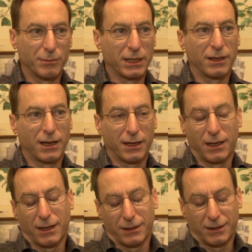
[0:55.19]
I mean,
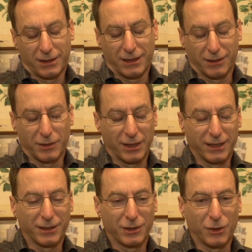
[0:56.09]
I
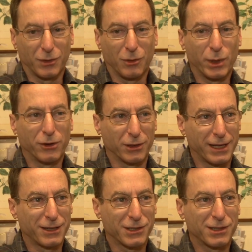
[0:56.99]
like a week or
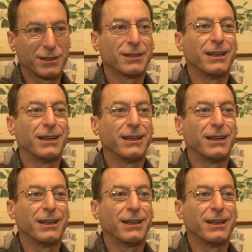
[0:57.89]
less,